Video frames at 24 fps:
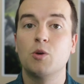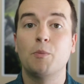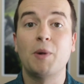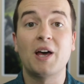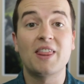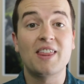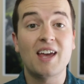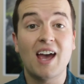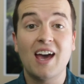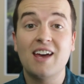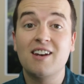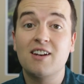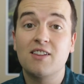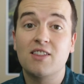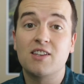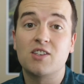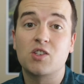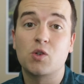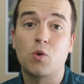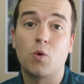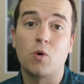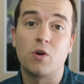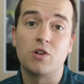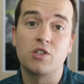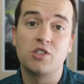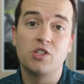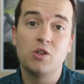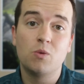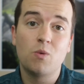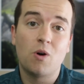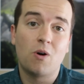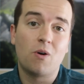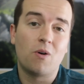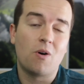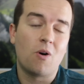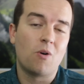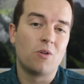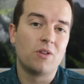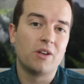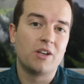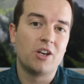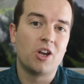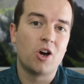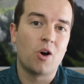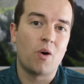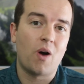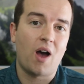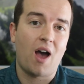So by the end of this course, you won't only
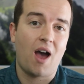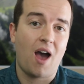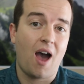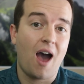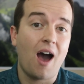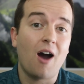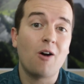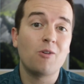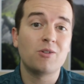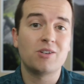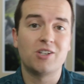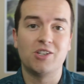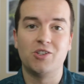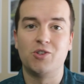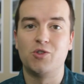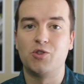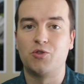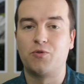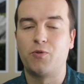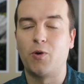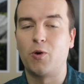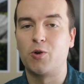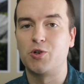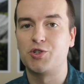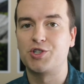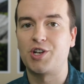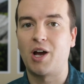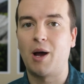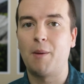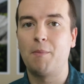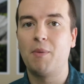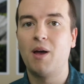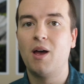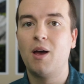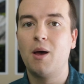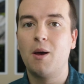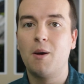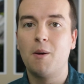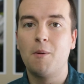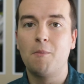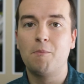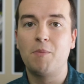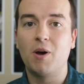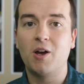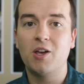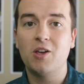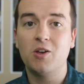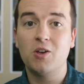know how to use Photoshop,
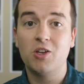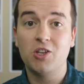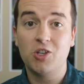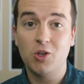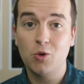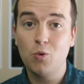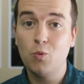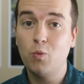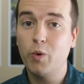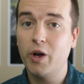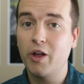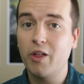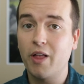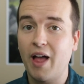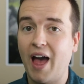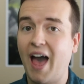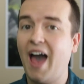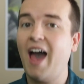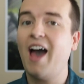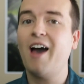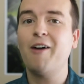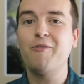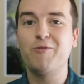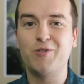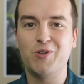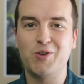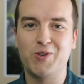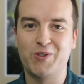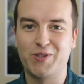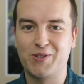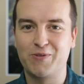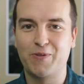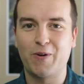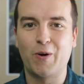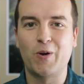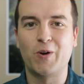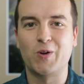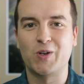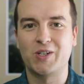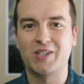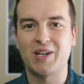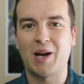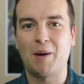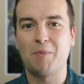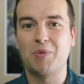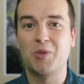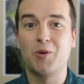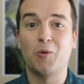but you will have used
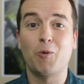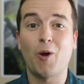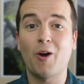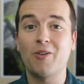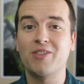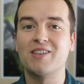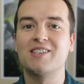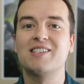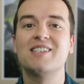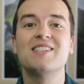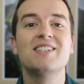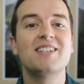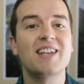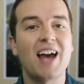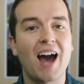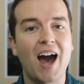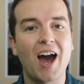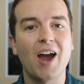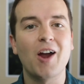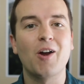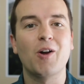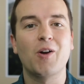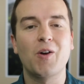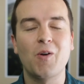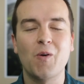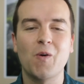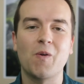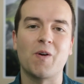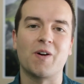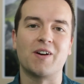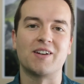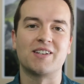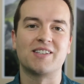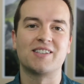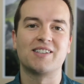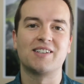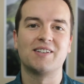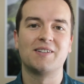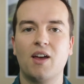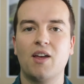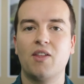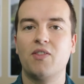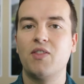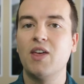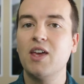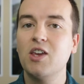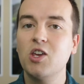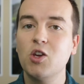Photoshop throughout this entire course.
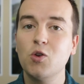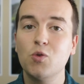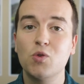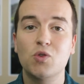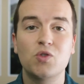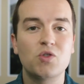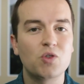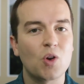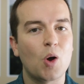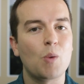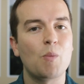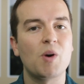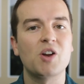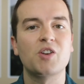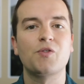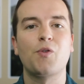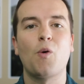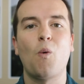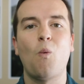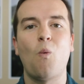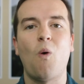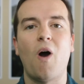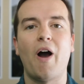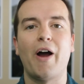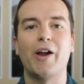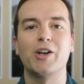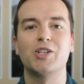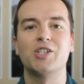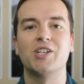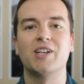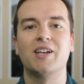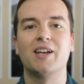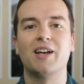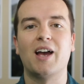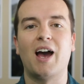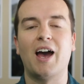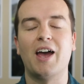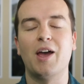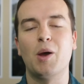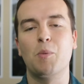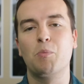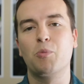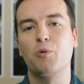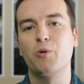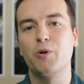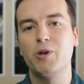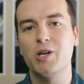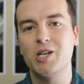Thank you so much for watching. I
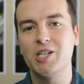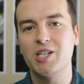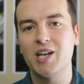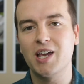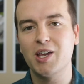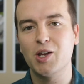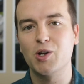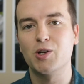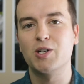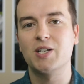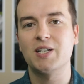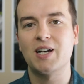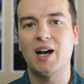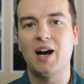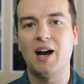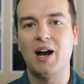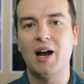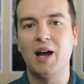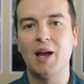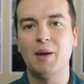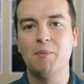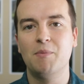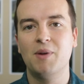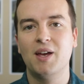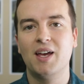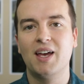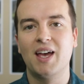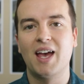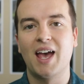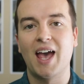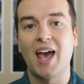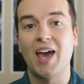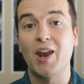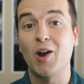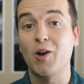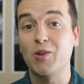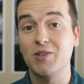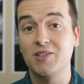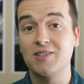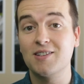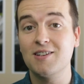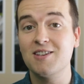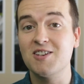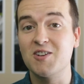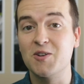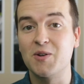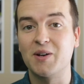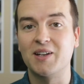appreciate your time, and I'll
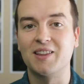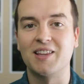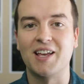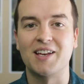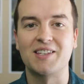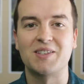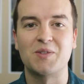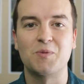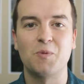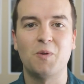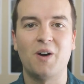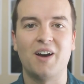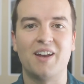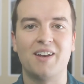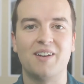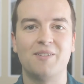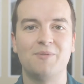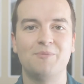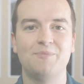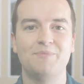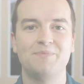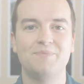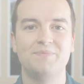see you in lesson 1.